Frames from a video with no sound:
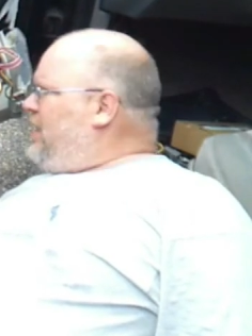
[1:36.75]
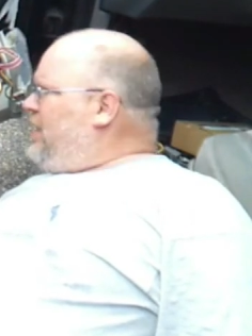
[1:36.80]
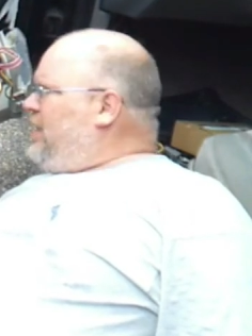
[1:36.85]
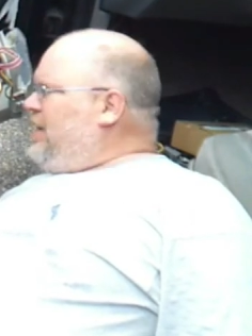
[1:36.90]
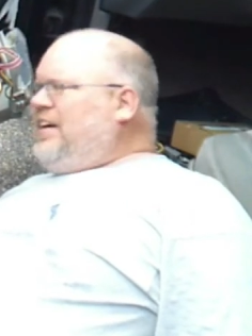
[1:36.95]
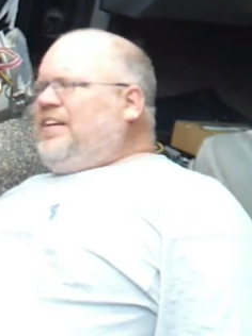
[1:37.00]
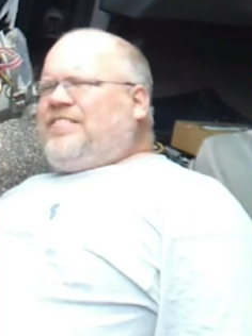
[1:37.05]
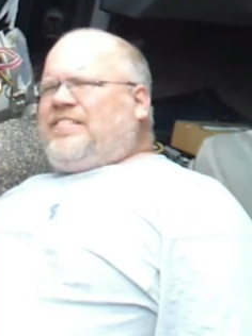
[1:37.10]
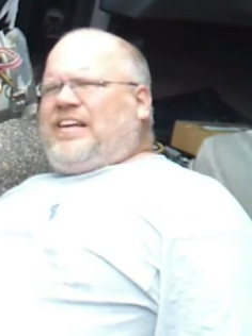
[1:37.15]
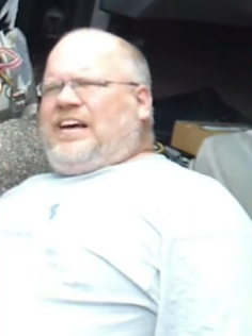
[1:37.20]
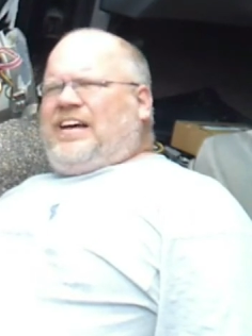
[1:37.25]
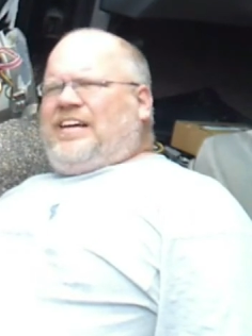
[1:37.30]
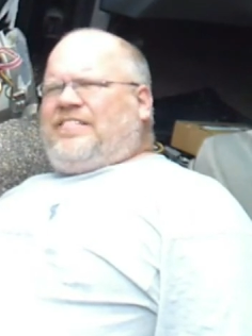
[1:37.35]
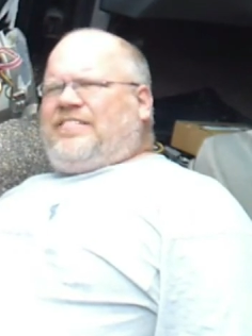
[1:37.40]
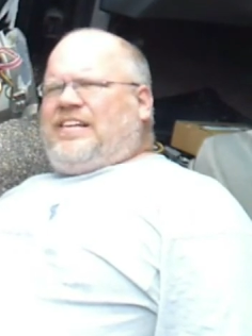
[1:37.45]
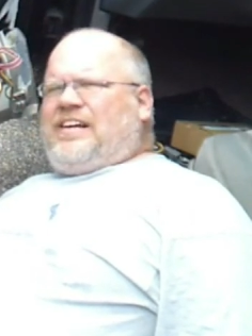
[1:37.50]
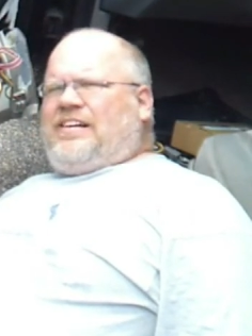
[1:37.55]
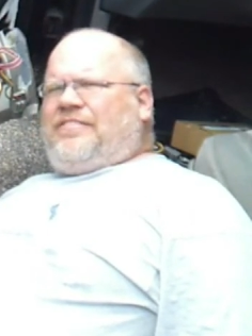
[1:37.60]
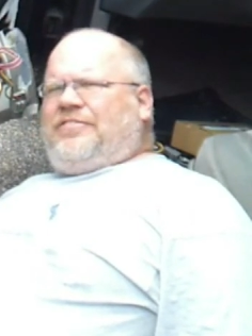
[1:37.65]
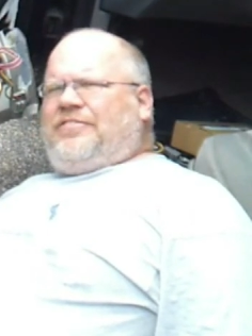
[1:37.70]
It's got a
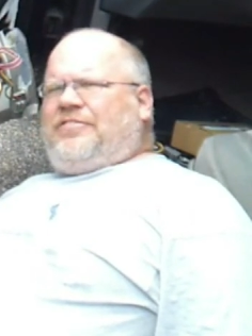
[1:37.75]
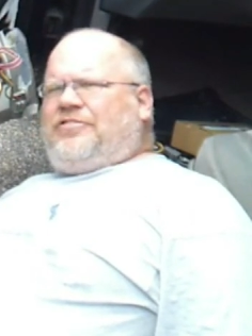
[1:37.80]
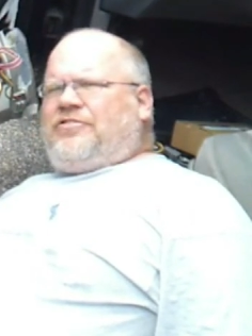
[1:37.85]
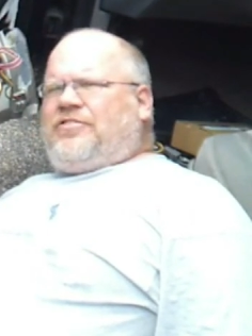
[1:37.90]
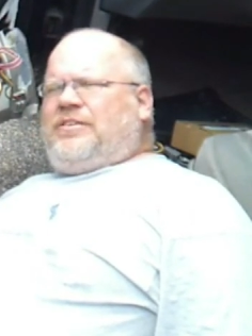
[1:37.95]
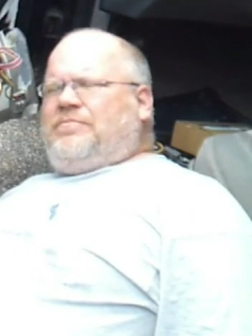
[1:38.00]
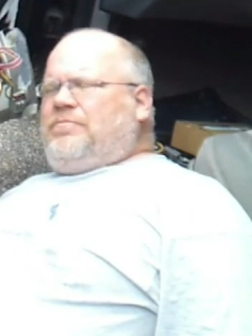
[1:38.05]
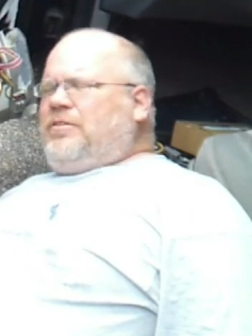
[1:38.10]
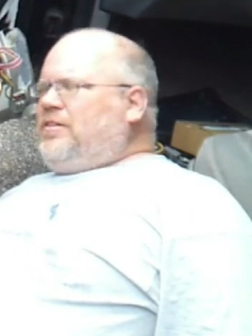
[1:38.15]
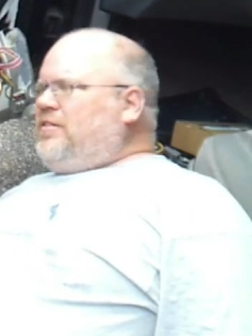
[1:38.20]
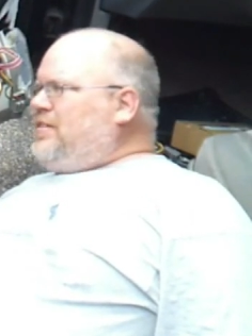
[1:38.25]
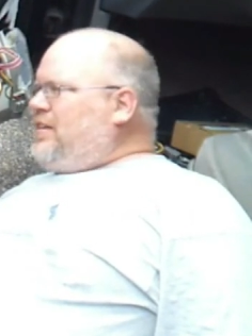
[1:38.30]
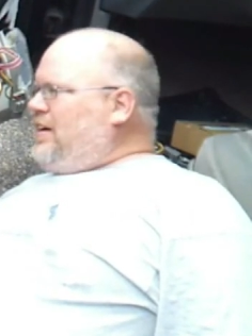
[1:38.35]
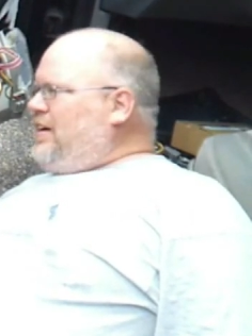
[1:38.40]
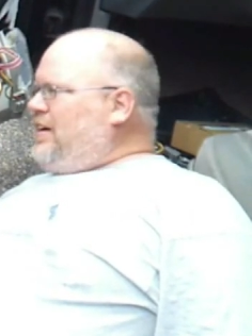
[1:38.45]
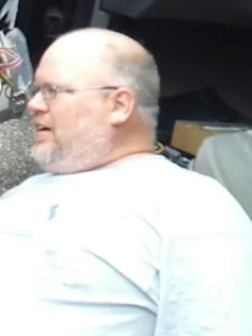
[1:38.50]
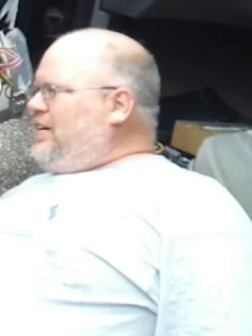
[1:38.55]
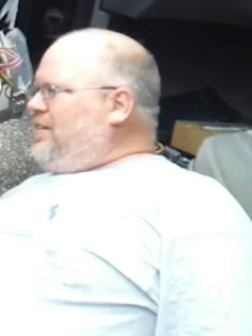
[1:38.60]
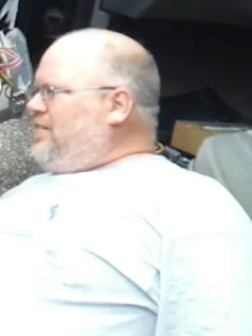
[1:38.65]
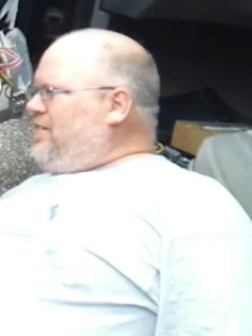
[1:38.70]
salvage rebuild
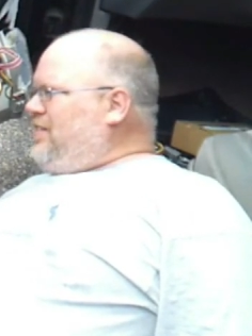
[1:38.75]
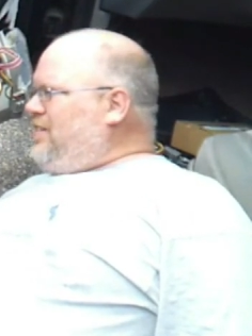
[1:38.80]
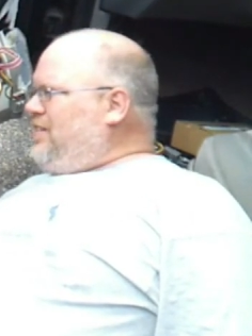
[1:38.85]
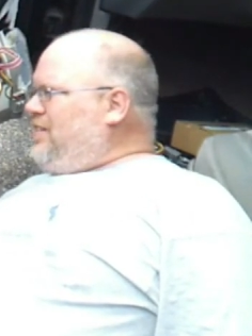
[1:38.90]
title.